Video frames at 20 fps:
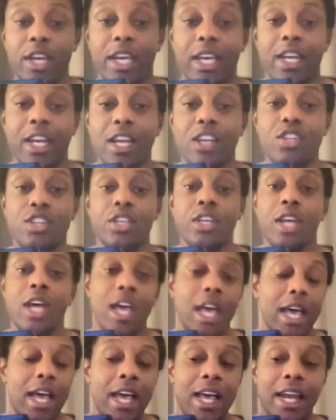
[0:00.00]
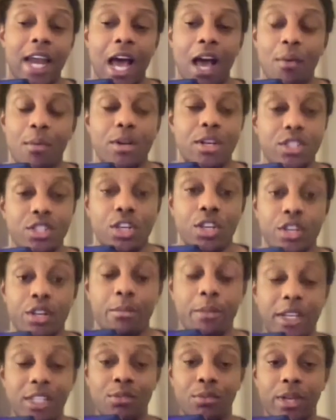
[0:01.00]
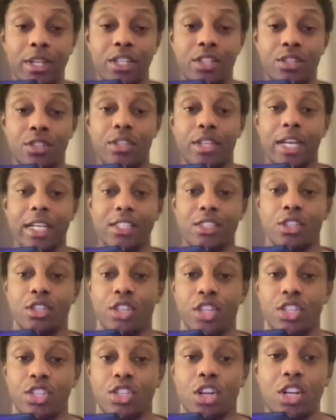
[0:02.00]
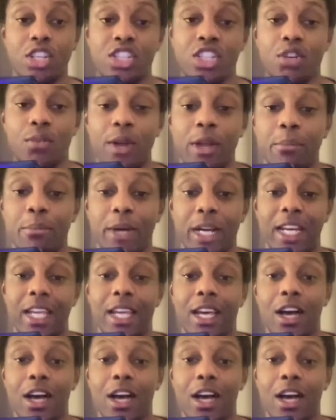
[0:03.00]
connection, and I want to show you the best way to do that so you can start generating money